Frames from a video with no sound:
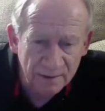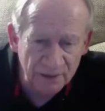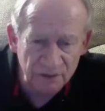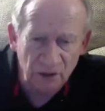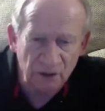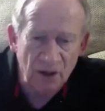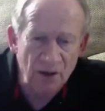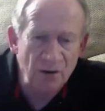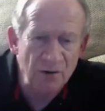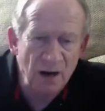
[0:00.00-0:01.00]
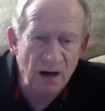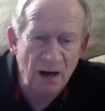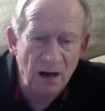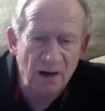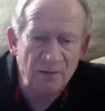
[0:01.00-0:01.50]
It's a load
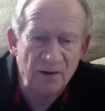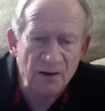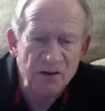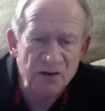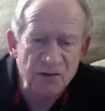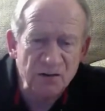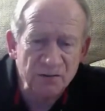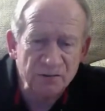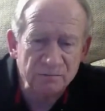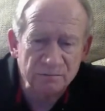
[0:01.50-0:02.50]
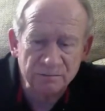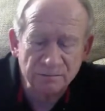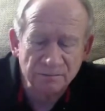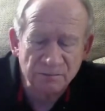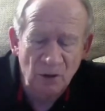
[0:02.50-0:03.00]
of
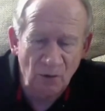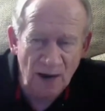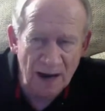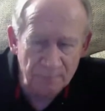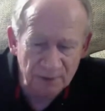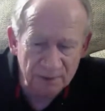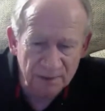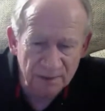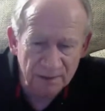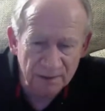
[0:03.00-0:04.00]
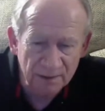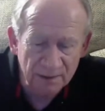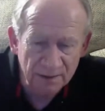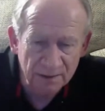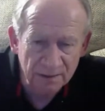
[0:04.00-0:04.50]
crap
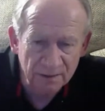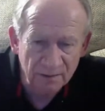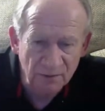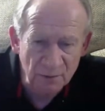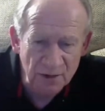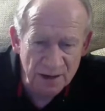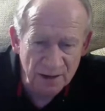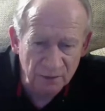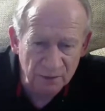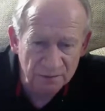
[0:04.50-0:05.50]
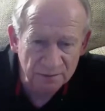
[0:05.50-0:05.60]
from the devil.